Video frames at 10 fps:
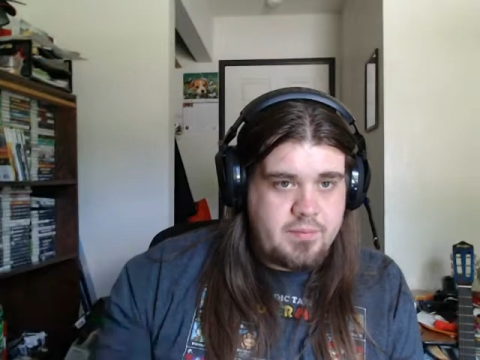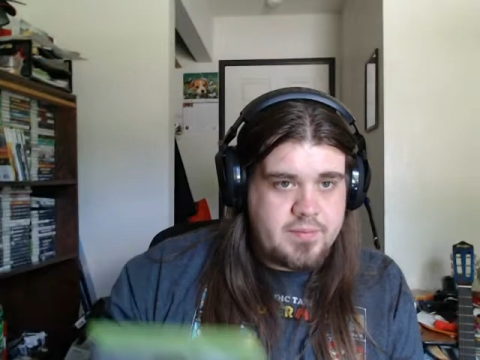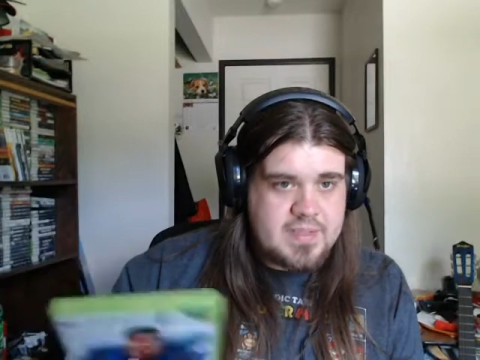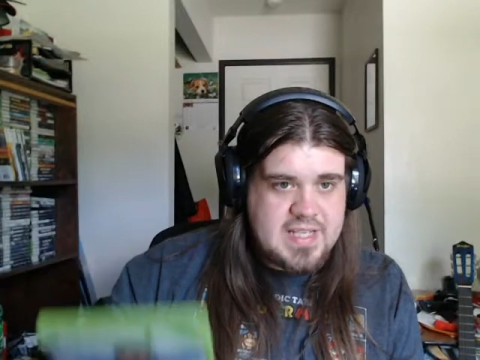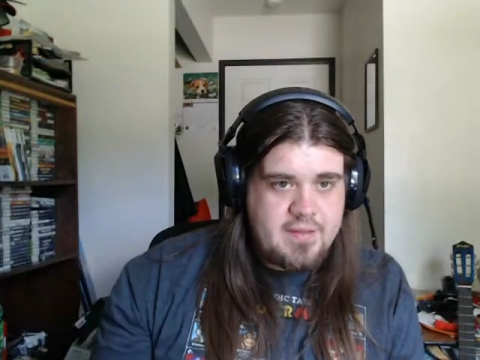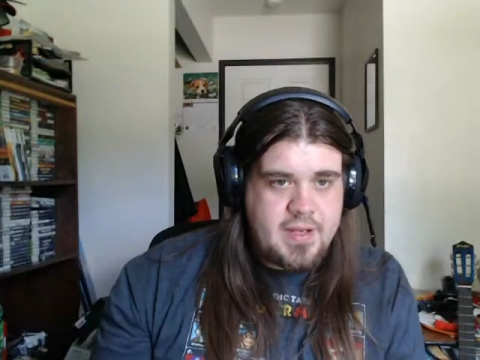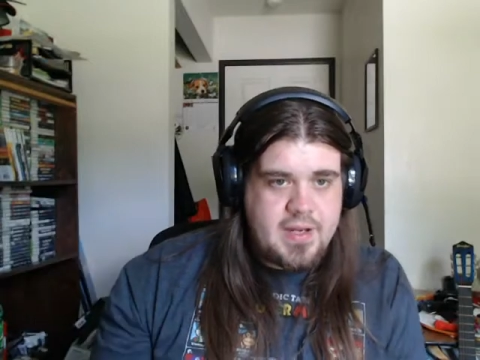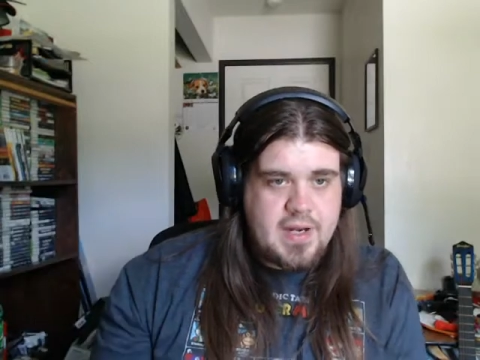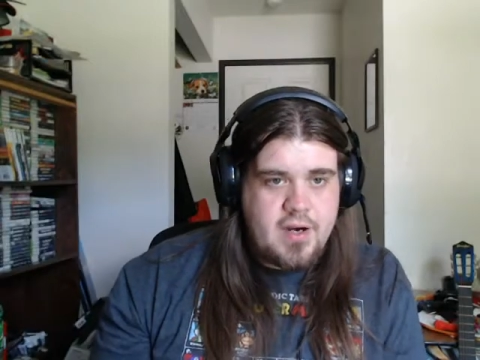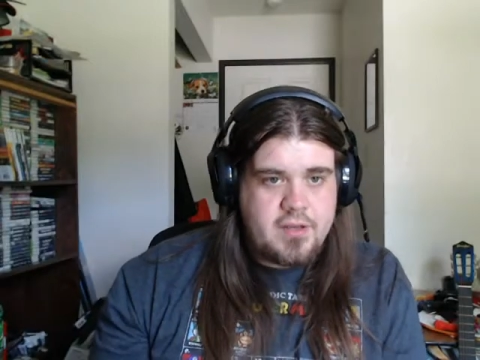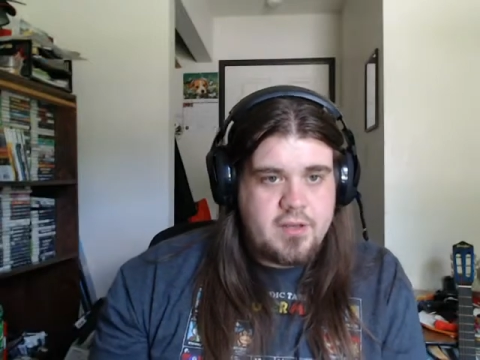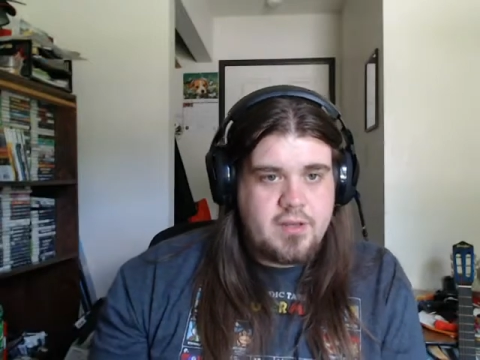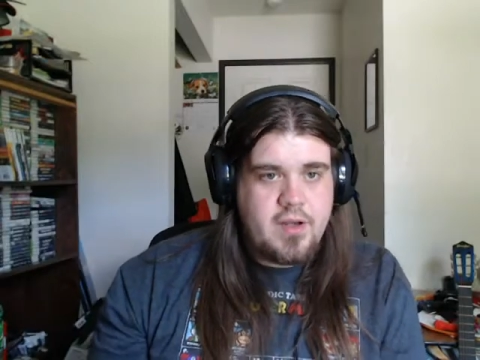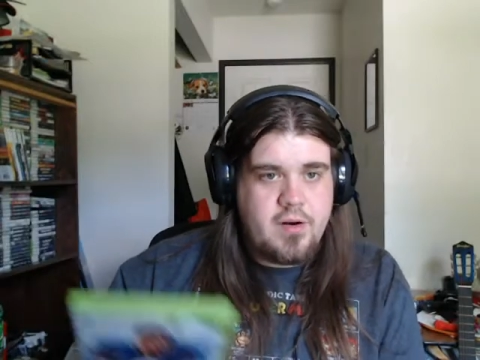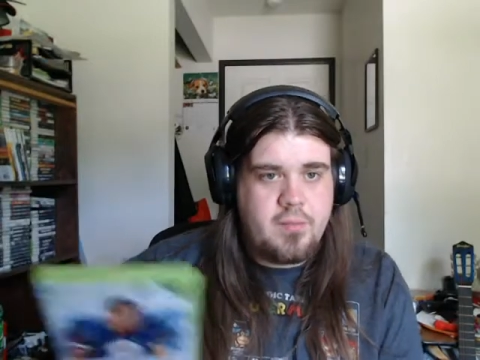save my character and
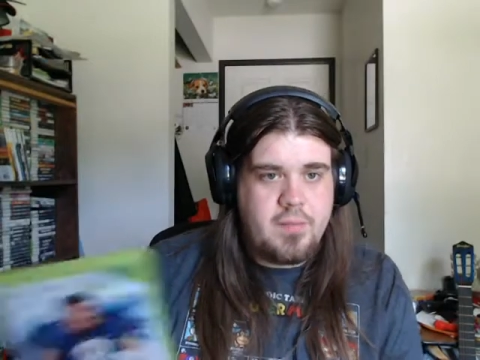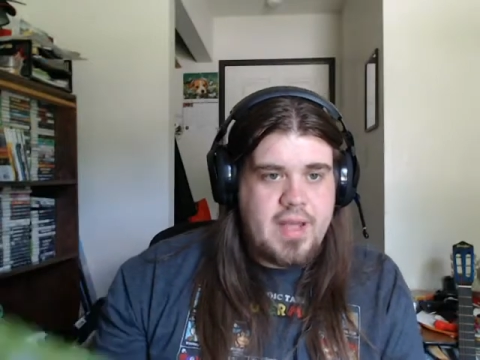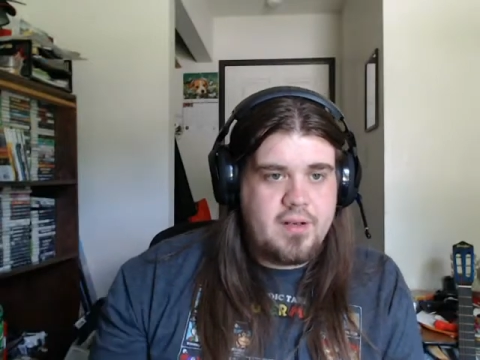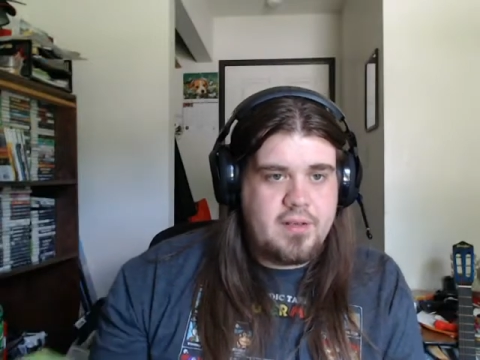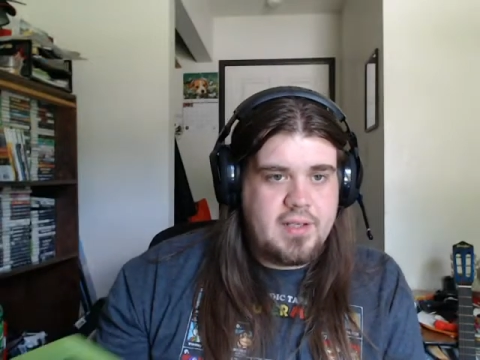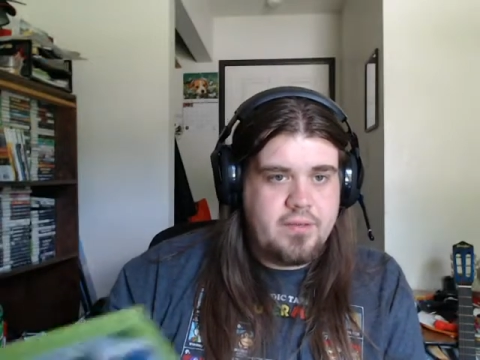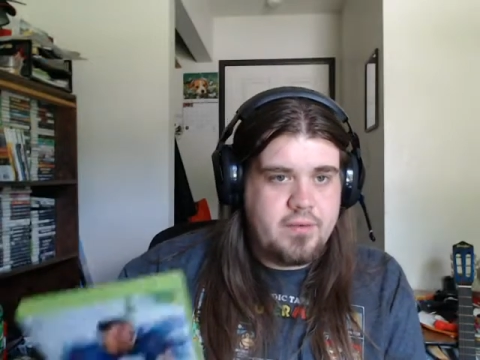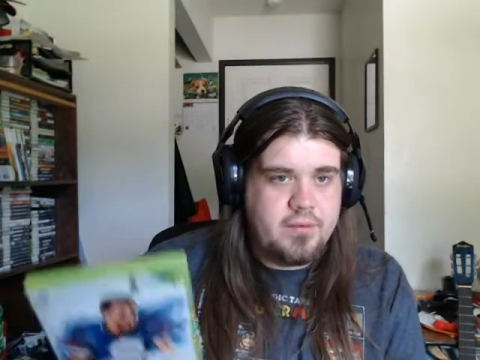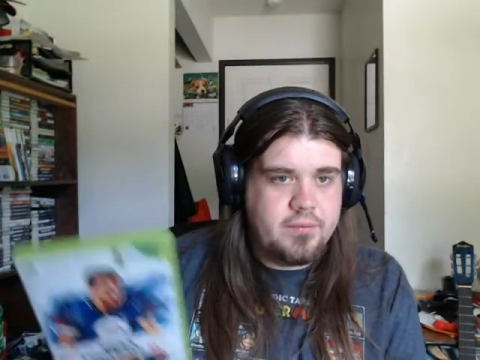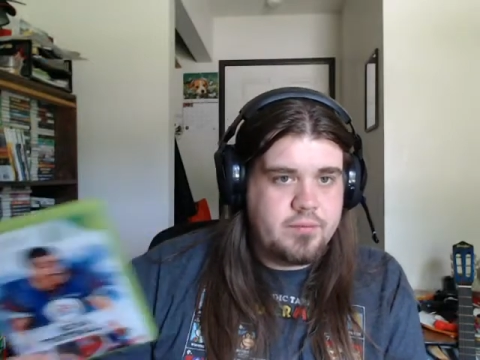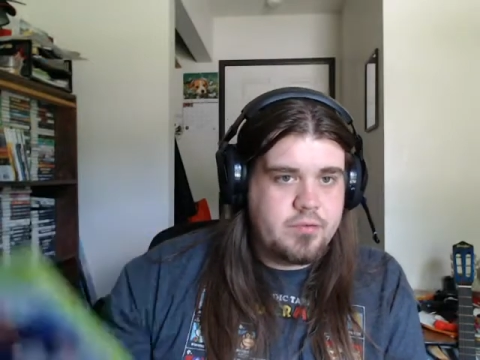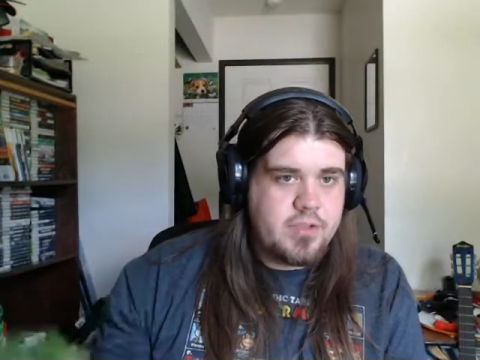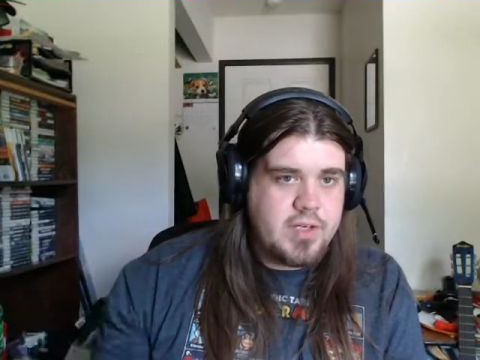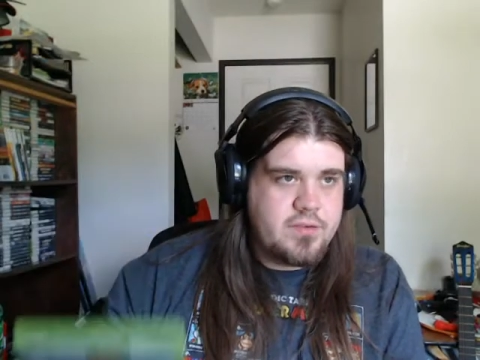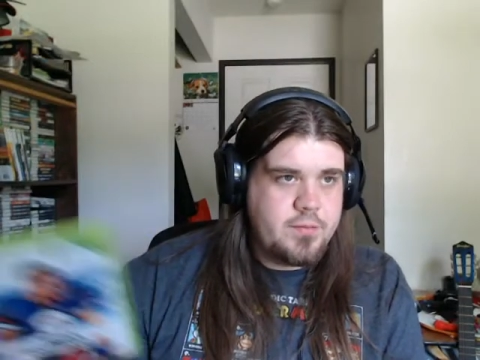go to Madden 11,
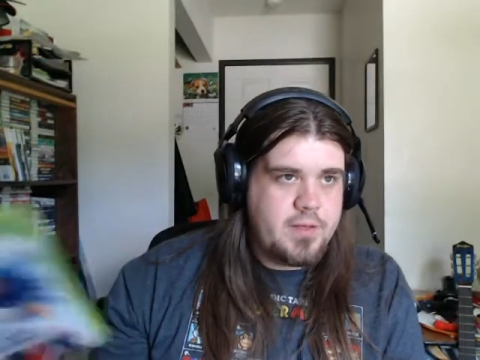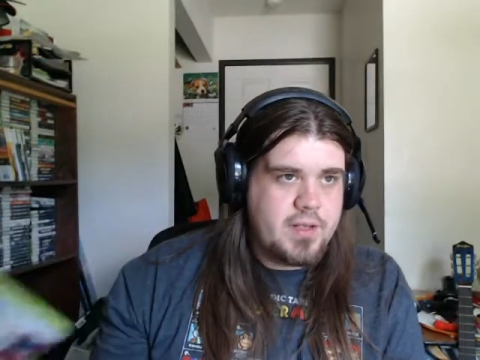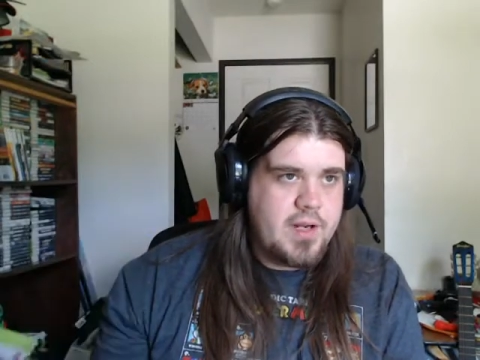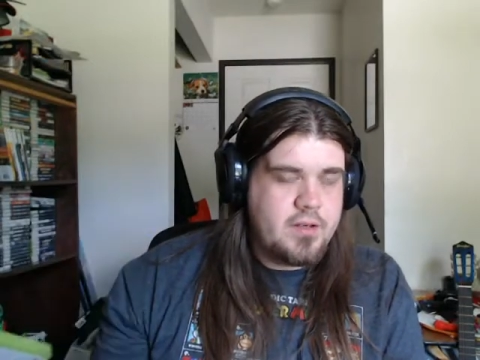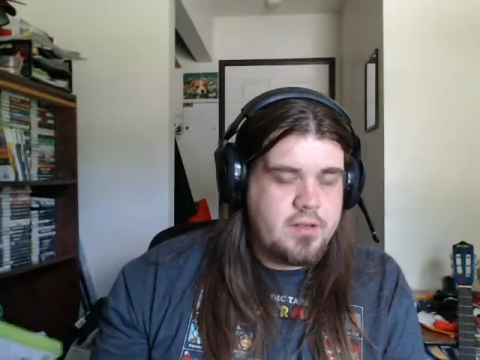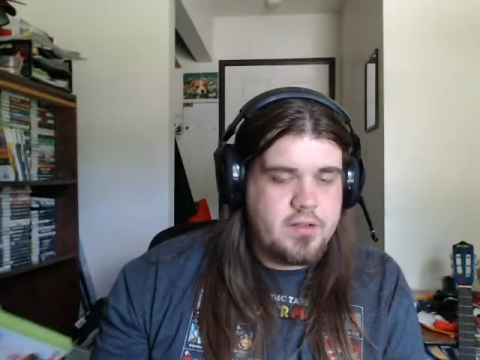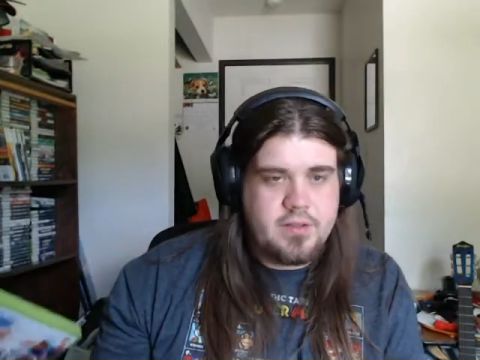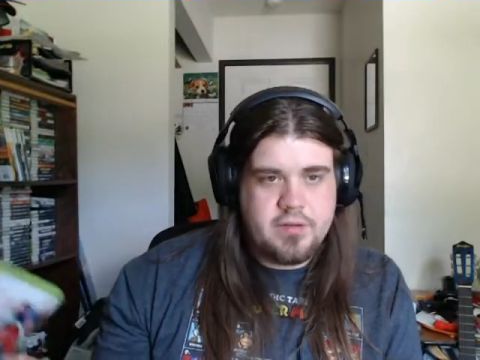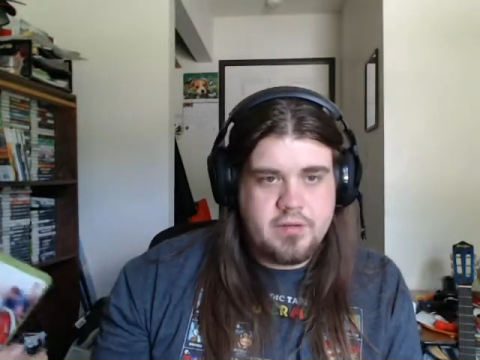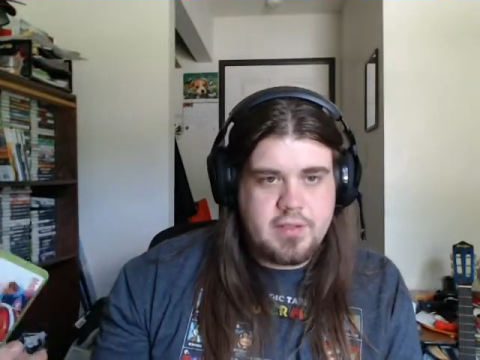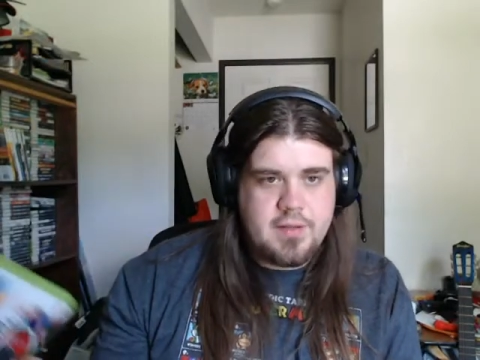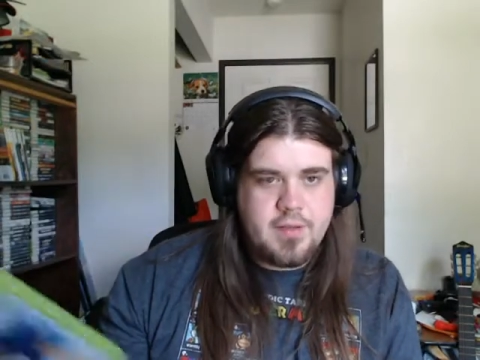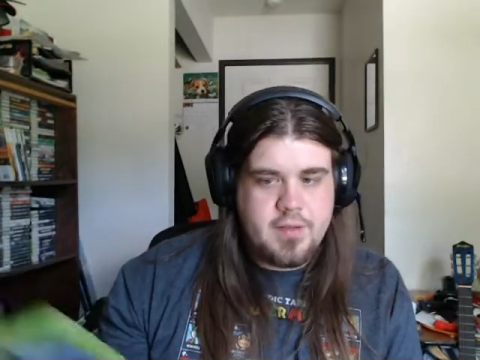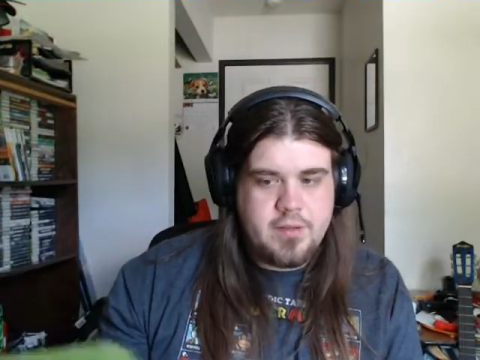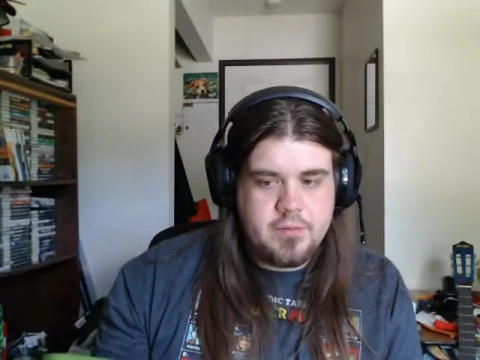transfer my character and keep
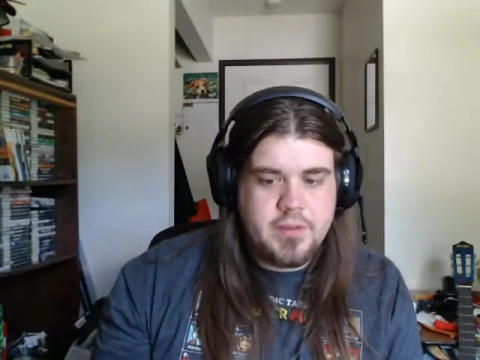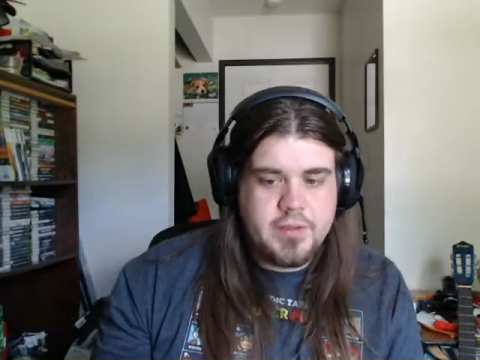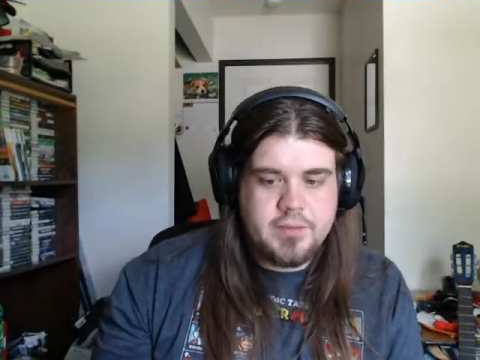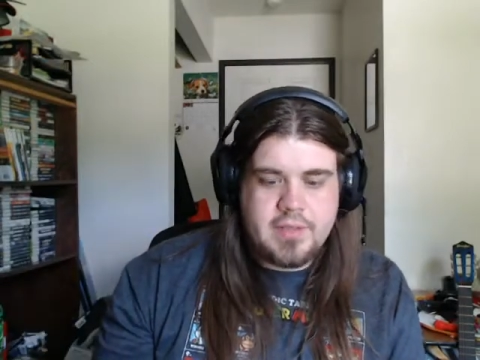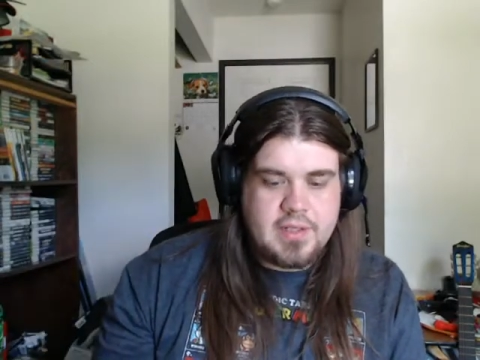going, but I